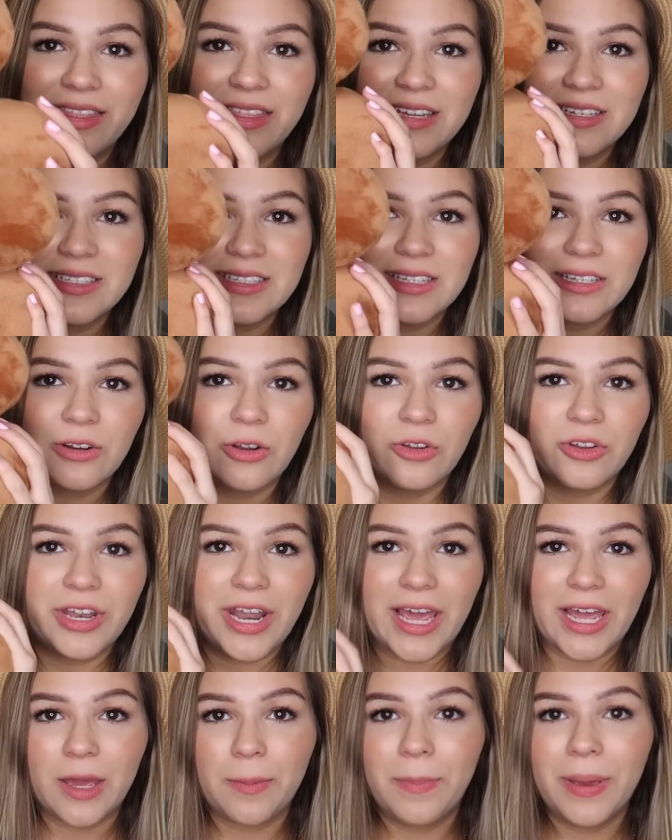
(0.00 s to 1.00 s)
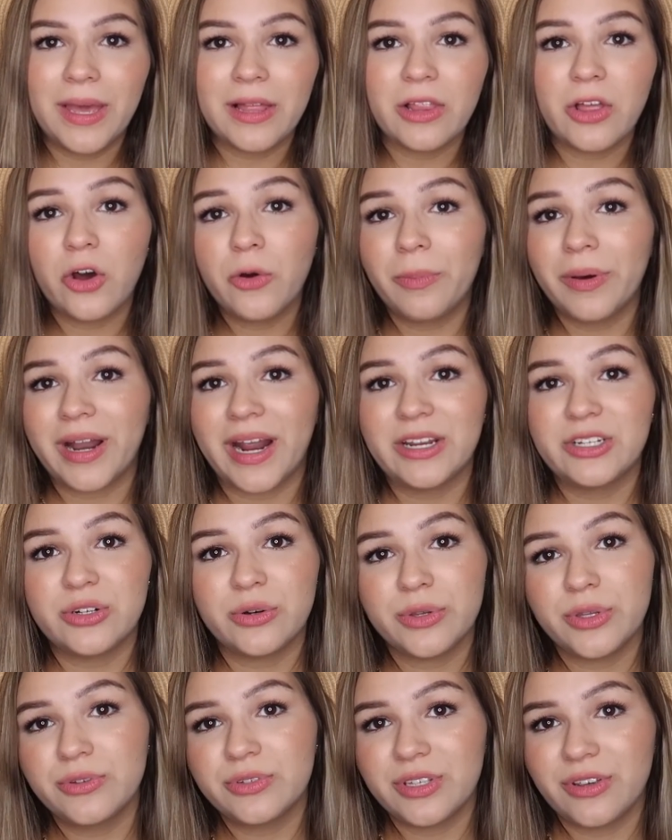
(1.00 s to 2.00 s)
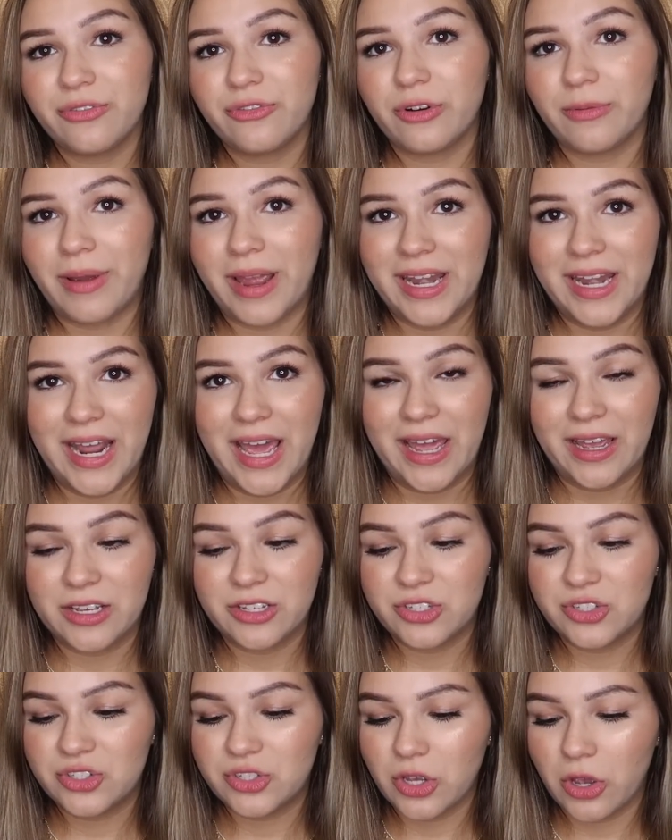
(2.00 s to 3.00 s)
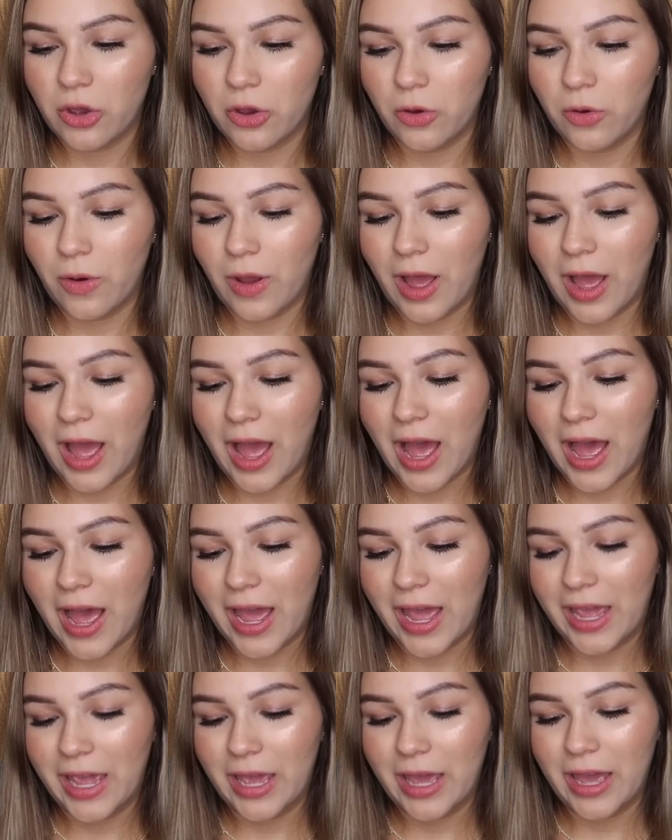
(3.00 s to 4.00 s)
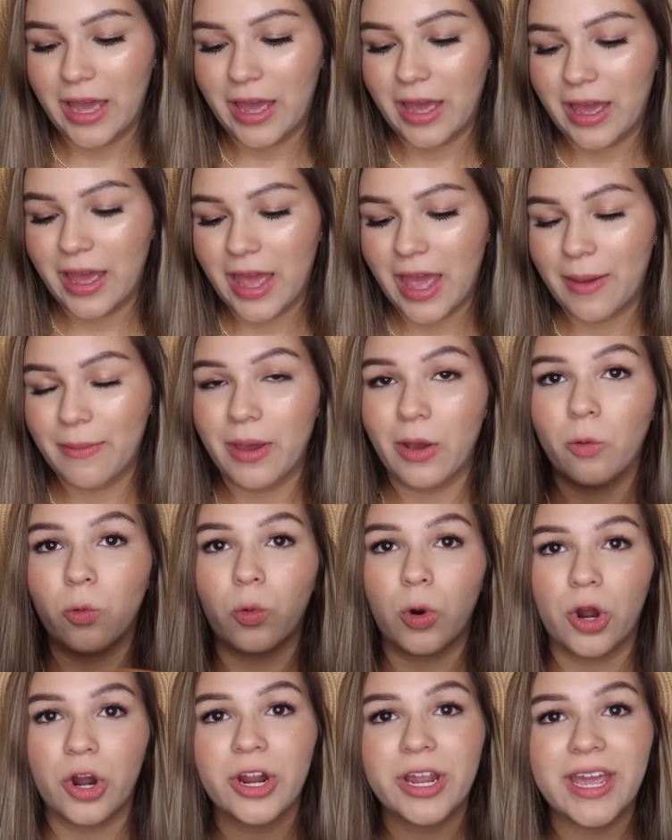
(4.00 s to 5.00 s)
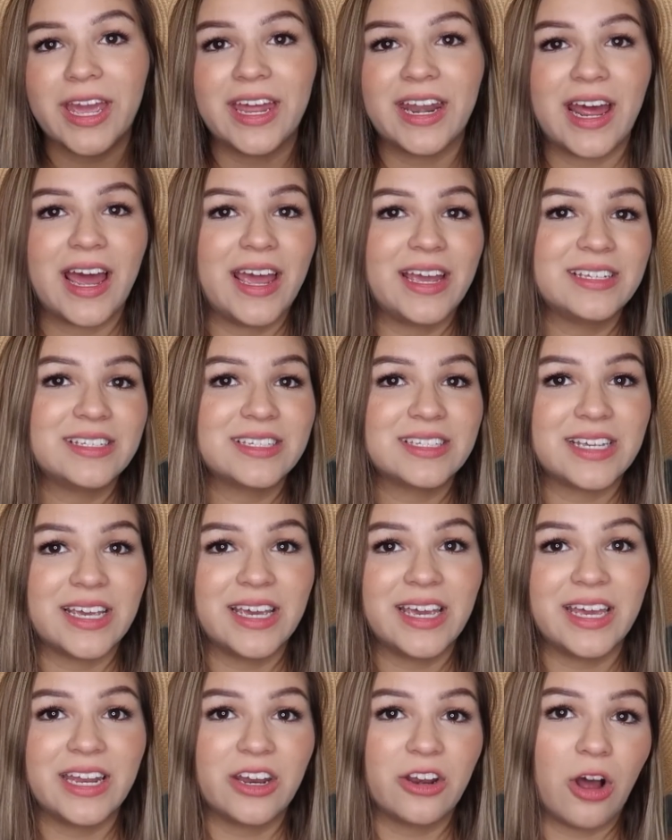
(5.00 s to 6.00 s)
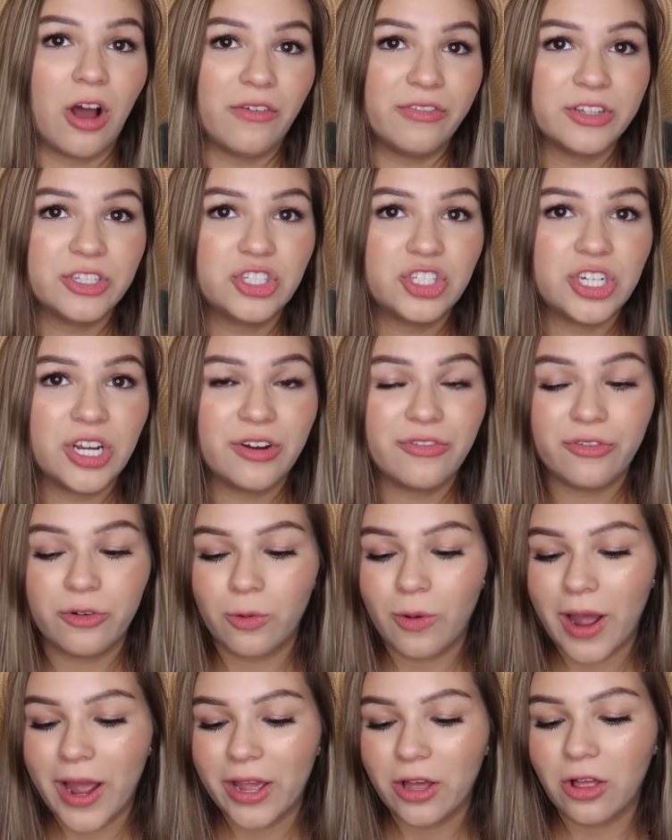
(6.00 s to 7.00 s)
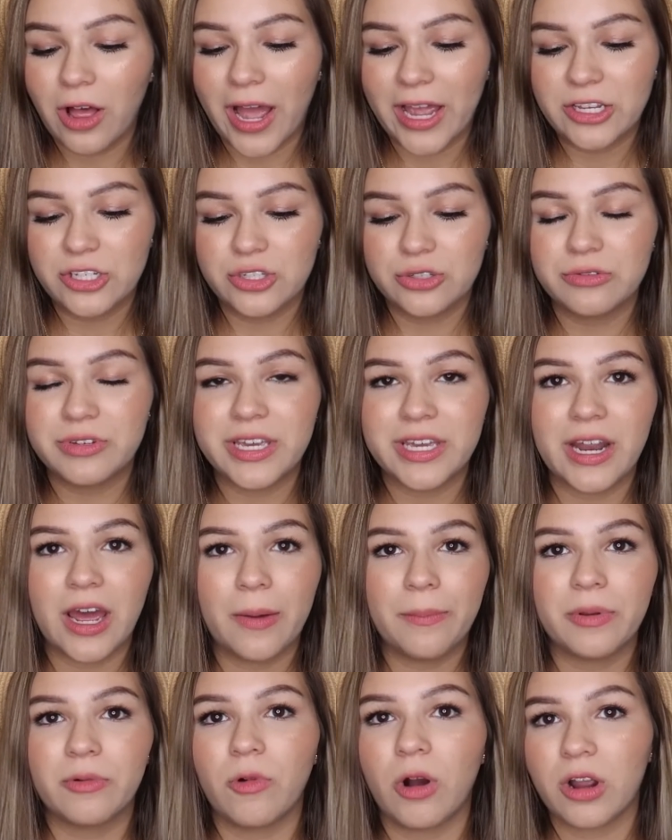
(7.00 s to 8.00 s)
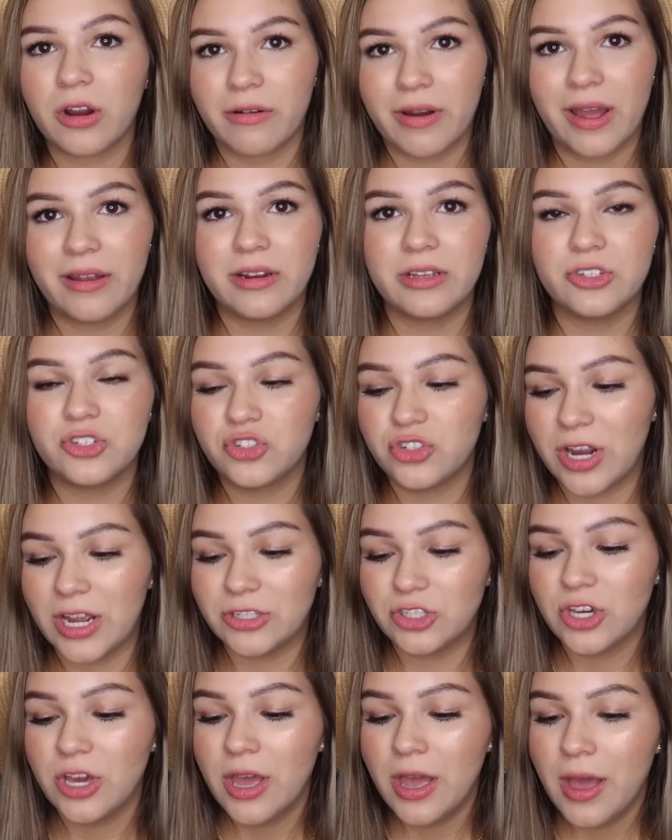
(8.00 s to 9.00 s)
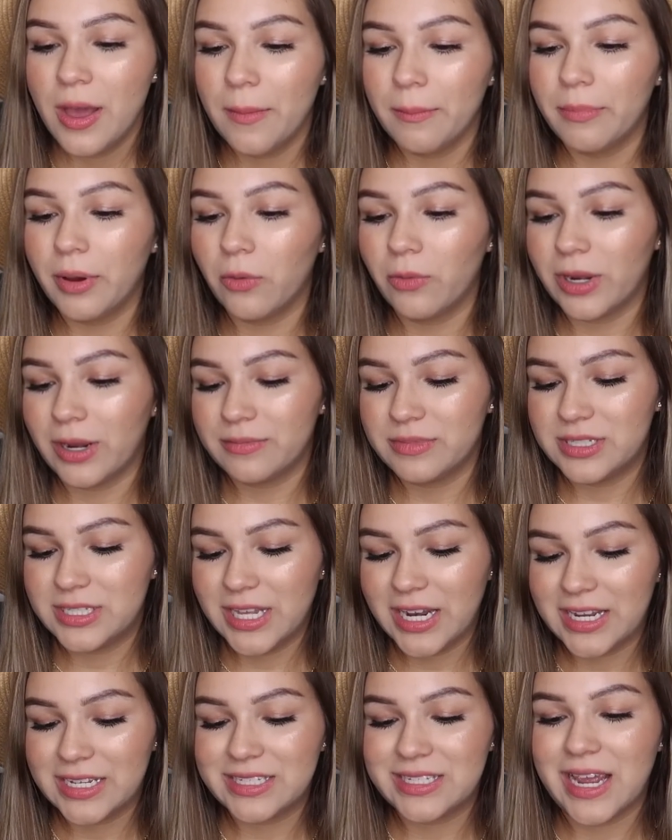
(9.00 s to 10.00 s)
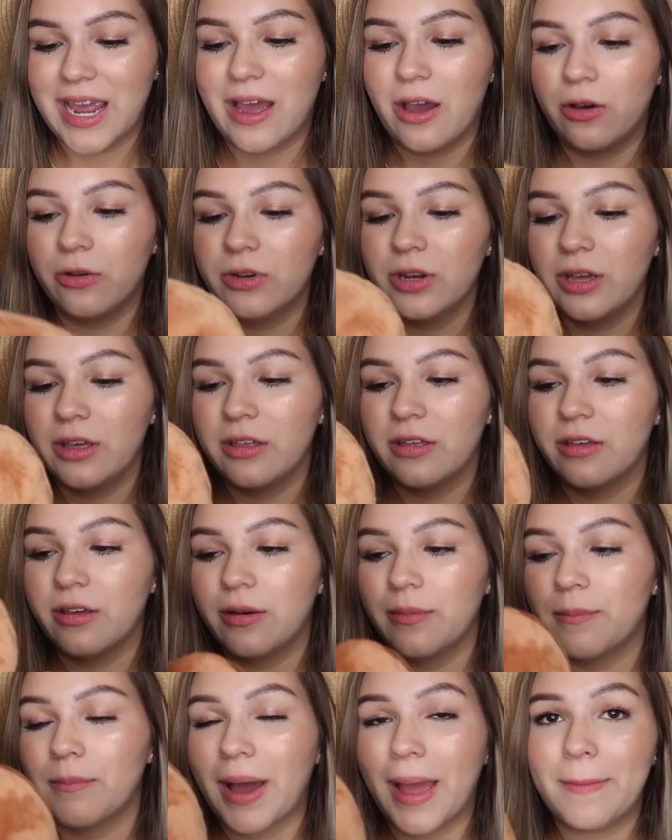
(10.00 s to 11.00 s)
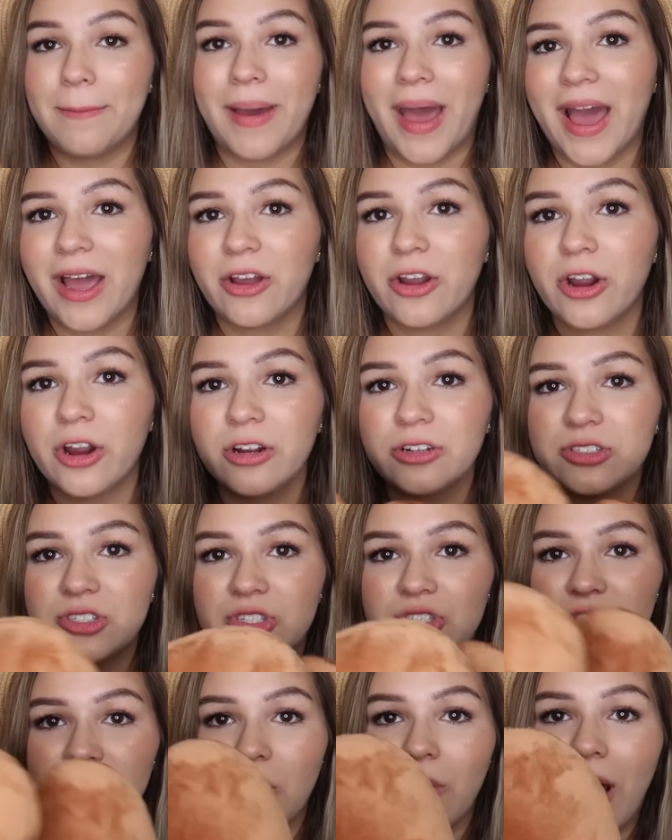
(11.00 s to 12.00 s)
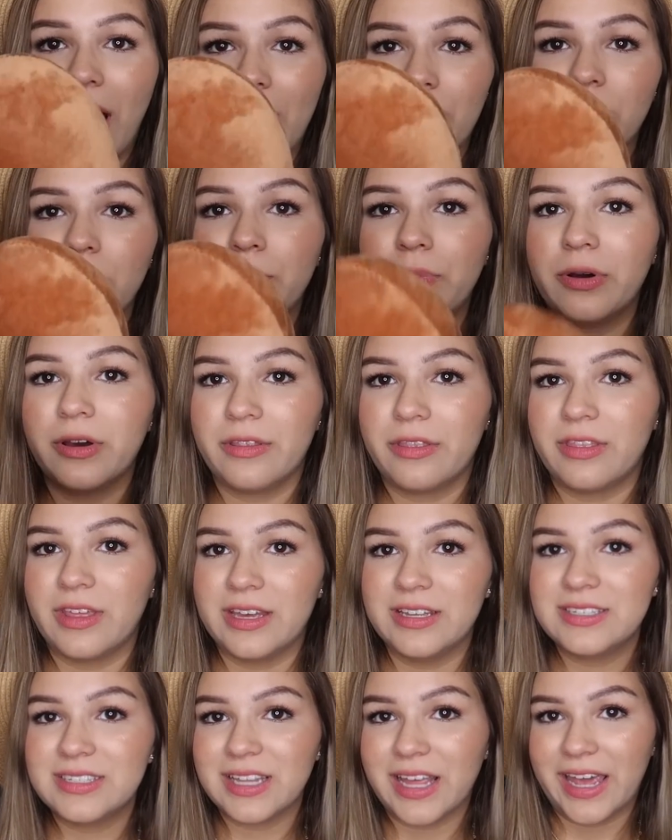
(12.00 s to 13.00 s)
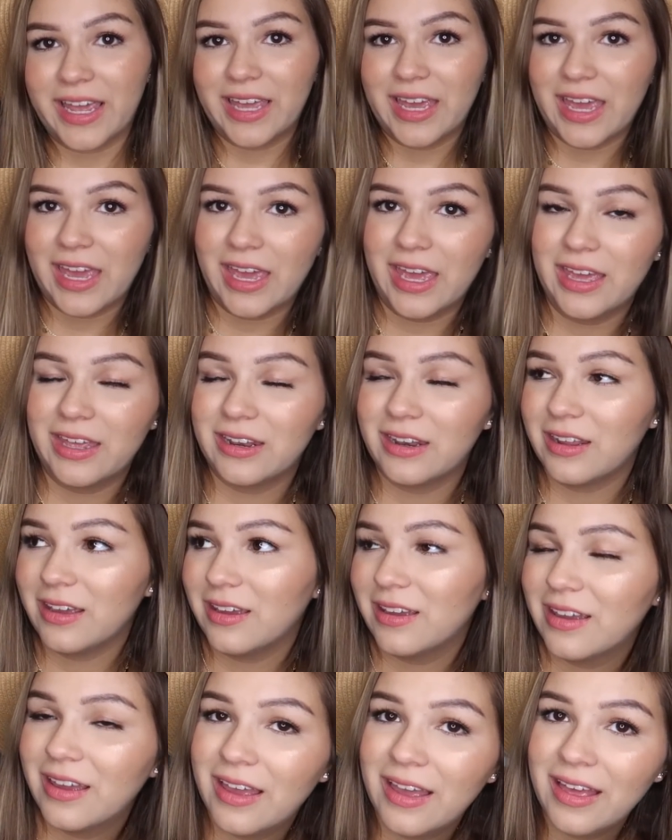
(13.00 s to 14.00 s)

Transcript: this little neck pillow, but I don't use it for my neck. So I am at work and I sit in an office chair for a while. I do get up and walk around and stretch, but when I'm sitting down, my back hurts. So I will put this like in